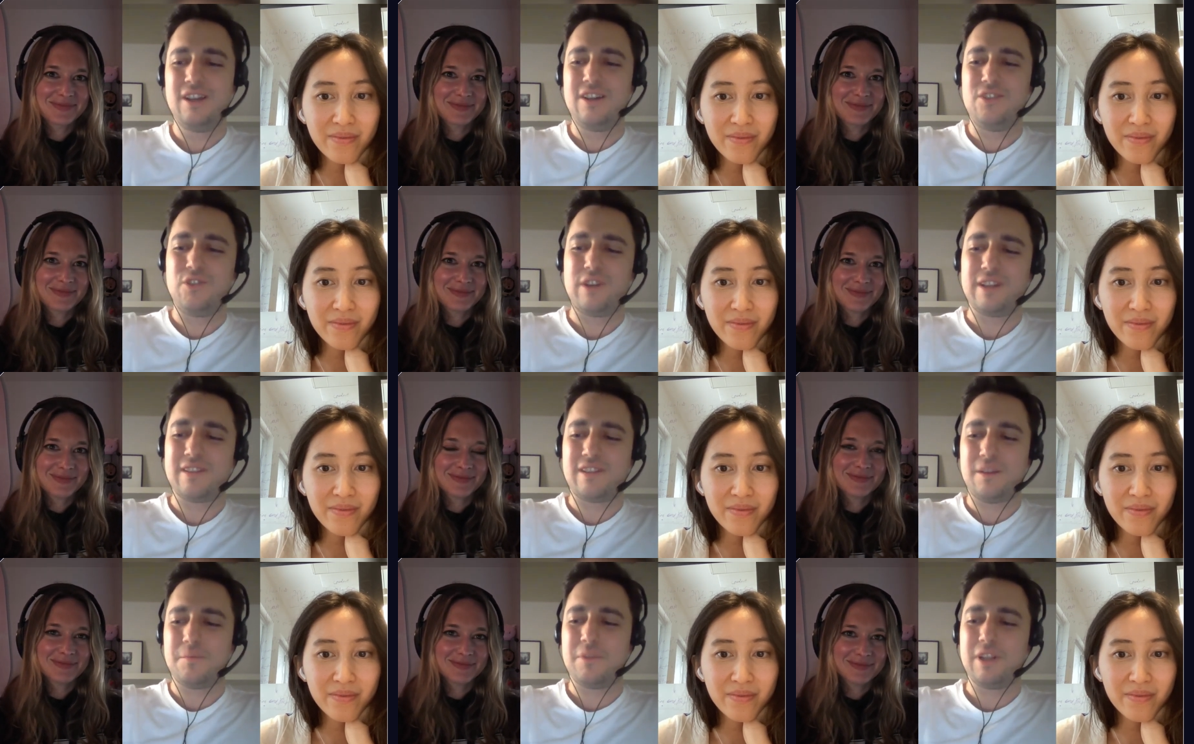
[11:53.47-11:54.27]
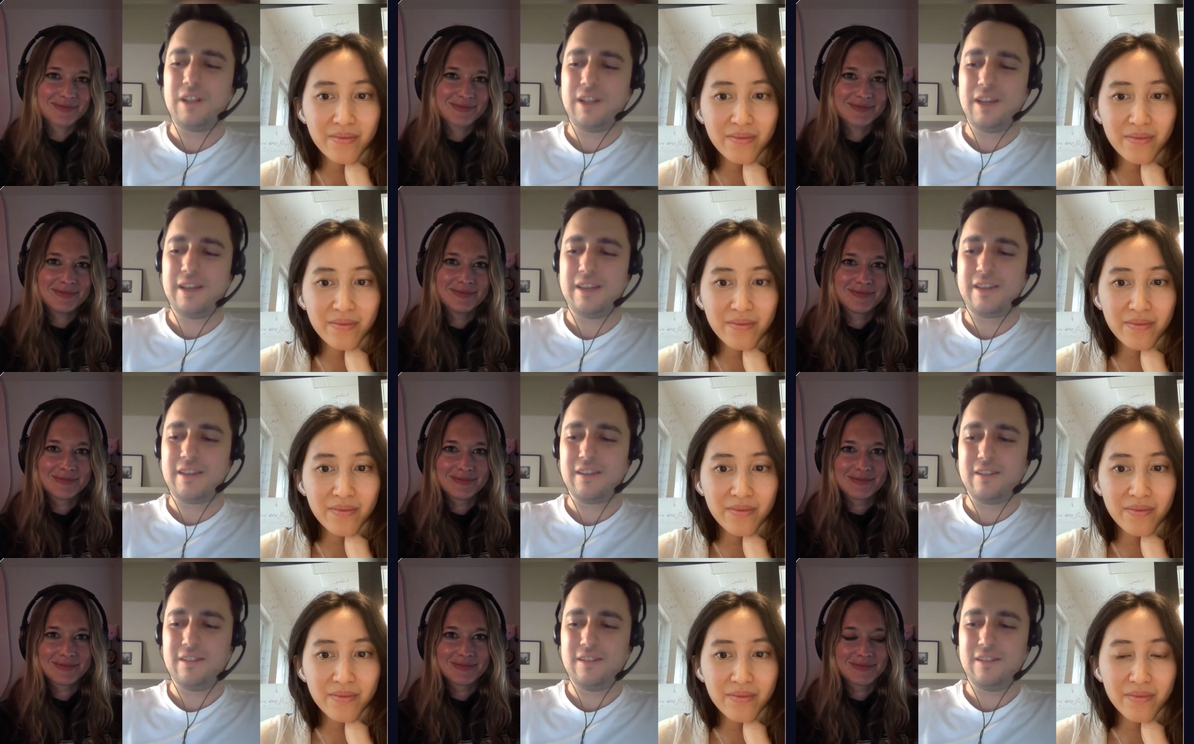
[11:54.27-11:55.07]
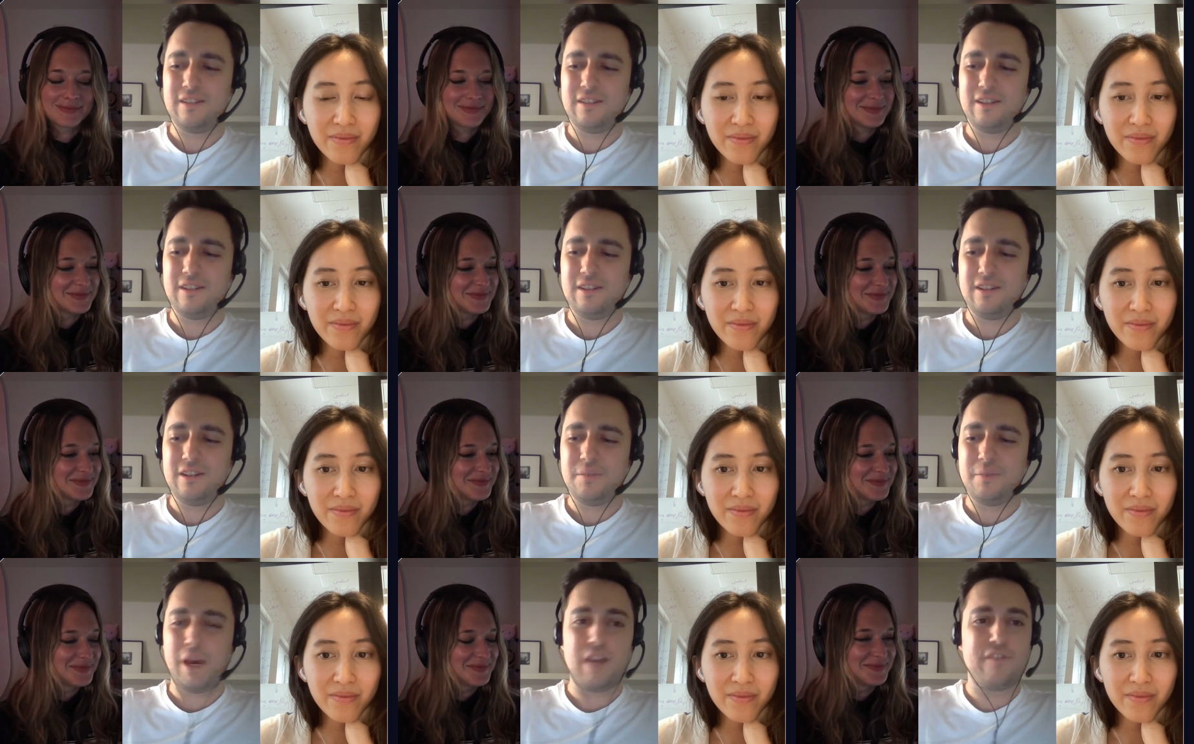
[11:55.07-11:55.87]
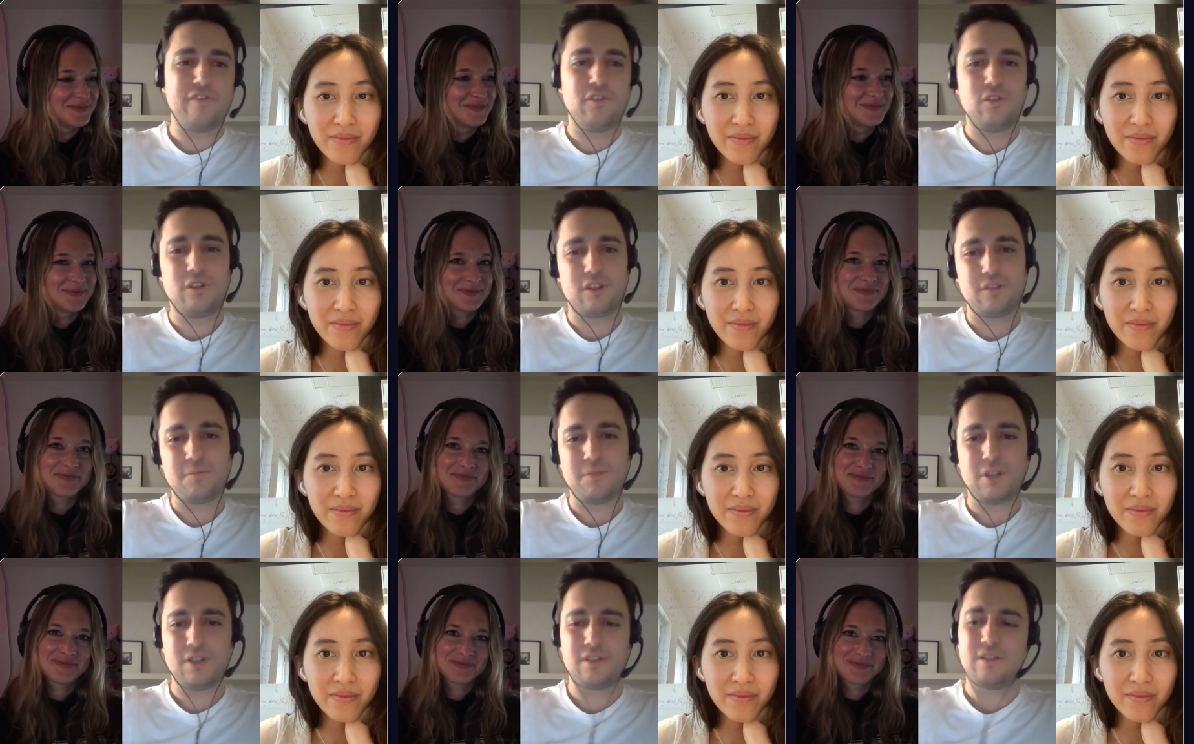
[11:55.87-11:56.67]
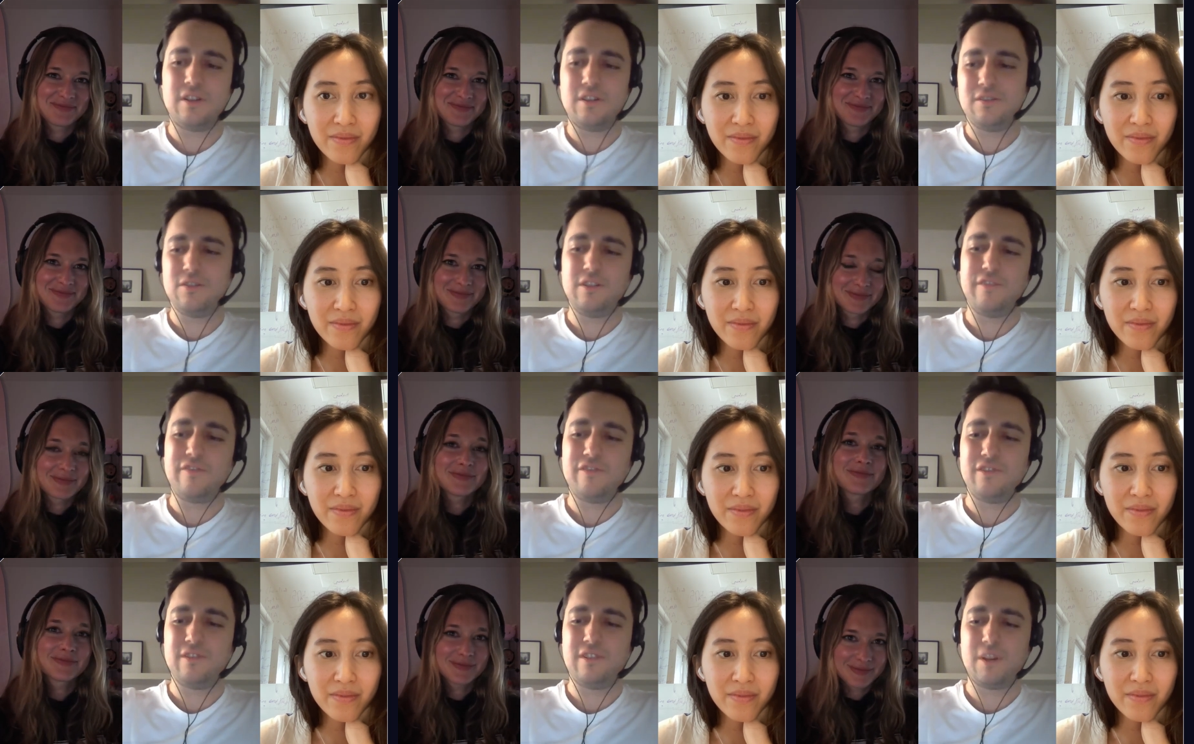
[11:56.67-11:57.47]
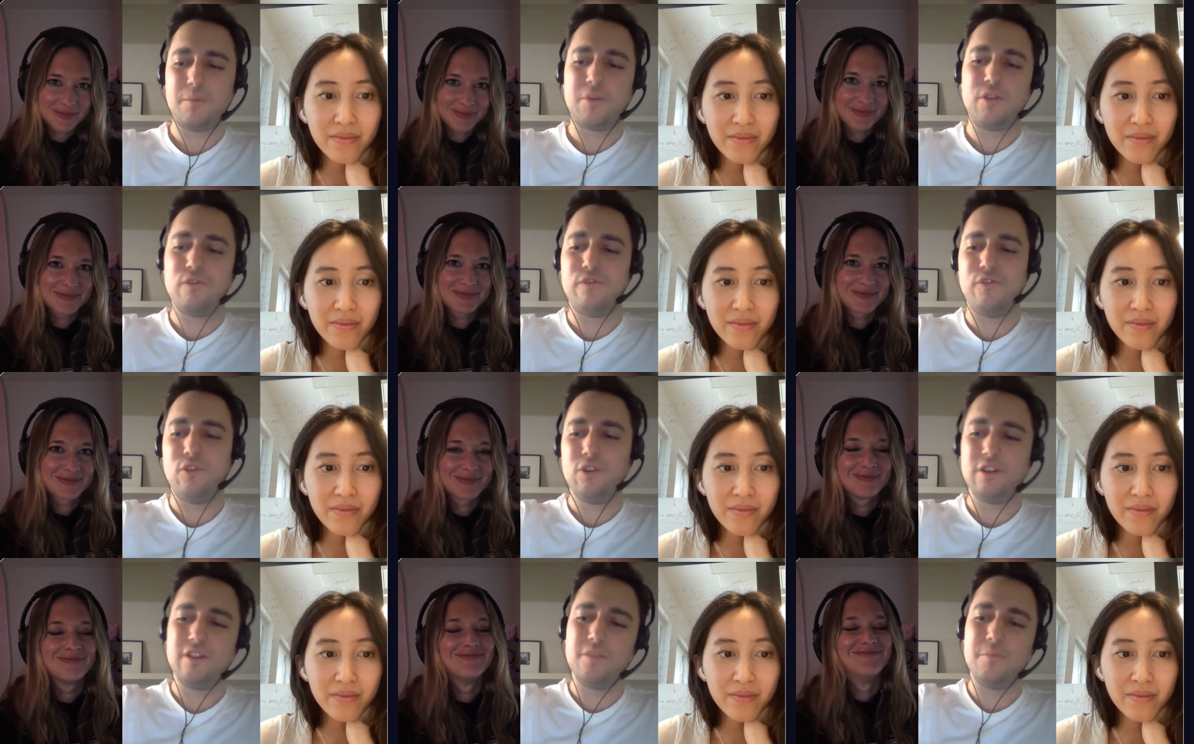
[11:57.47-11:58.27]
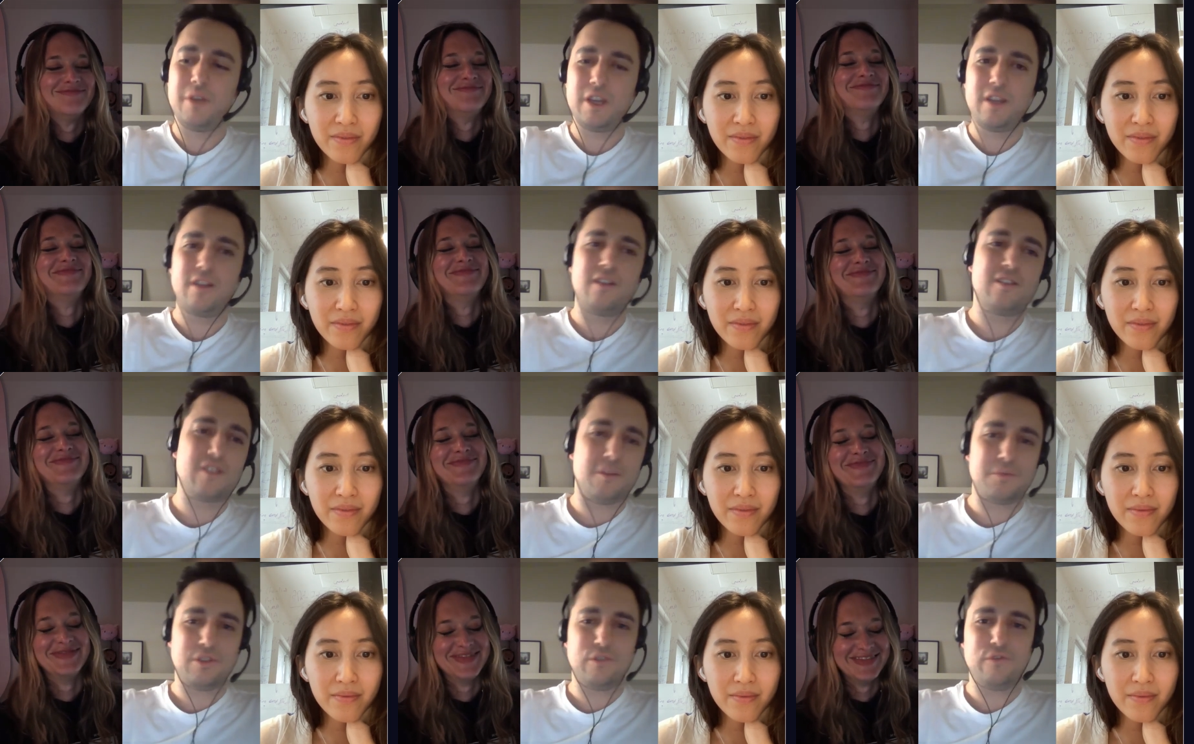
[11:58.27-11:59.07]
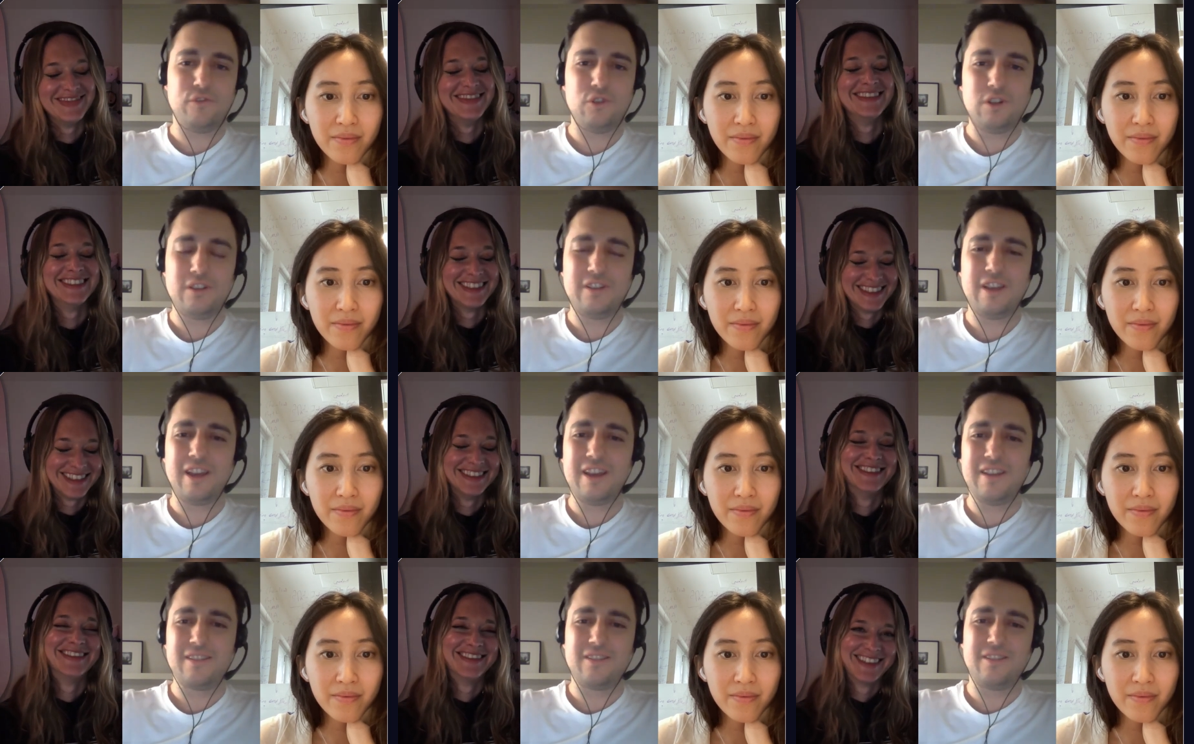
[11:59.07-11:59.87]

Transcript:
Speaker 1: you get something like uh, a, a bifork, because uh, you have uh, something full in the beginning, something full in the end,